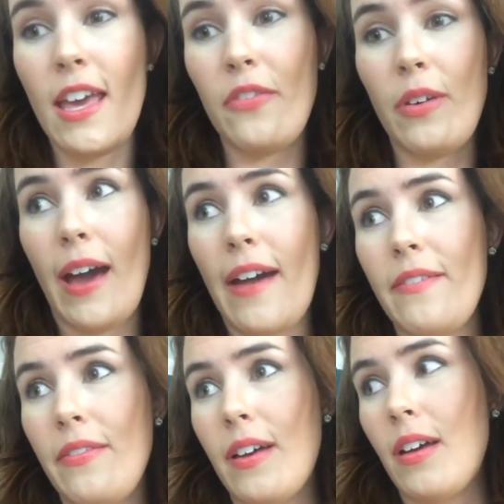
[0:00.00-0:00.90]
If you
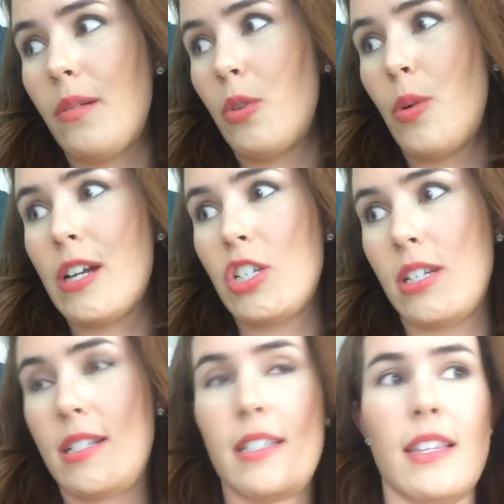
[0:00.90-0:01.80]
have
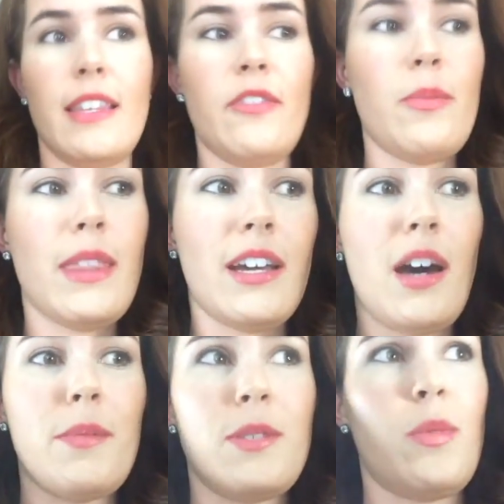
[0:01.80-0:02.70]
questions, then leave them in the
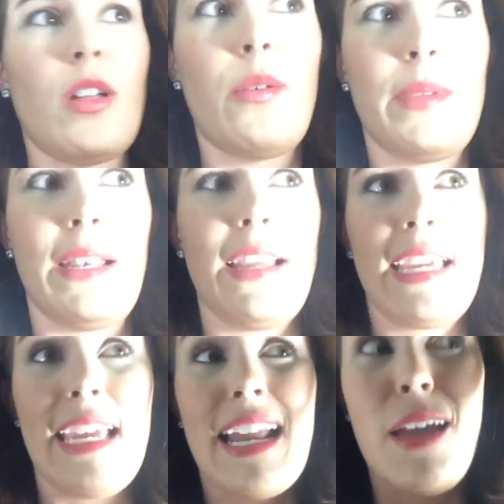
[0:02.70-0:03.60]
comments below. I mean,
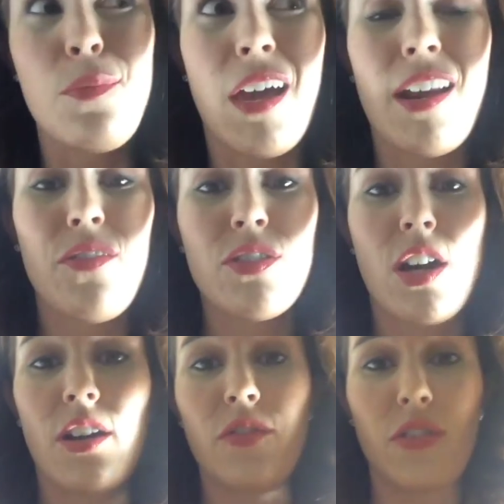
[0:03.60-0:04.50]
again, I'm not a
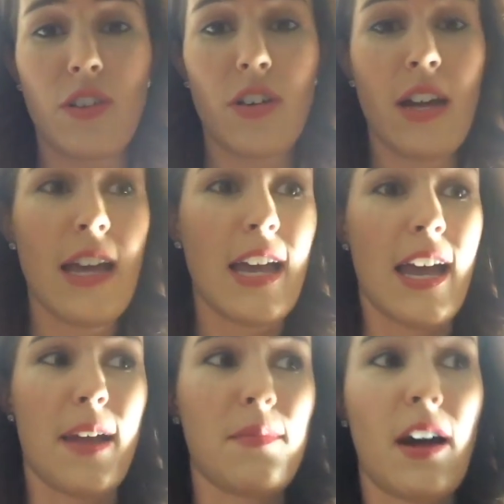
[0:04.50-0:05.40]
photographer.
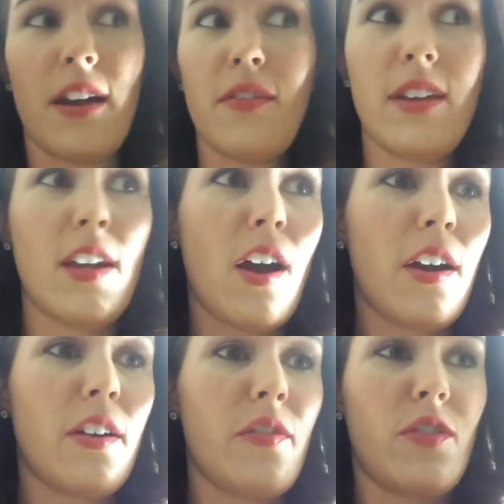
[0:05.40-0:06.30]
I'm not a
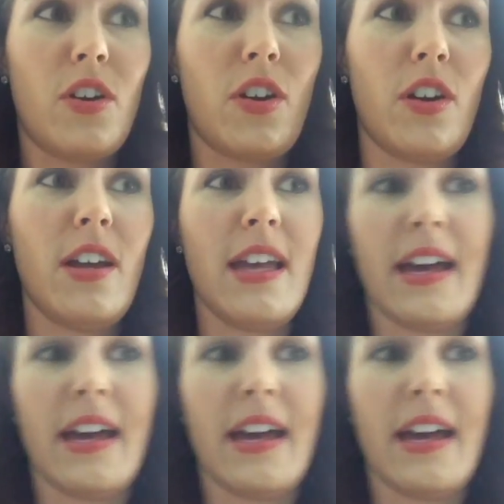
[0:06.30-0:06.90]
videographer.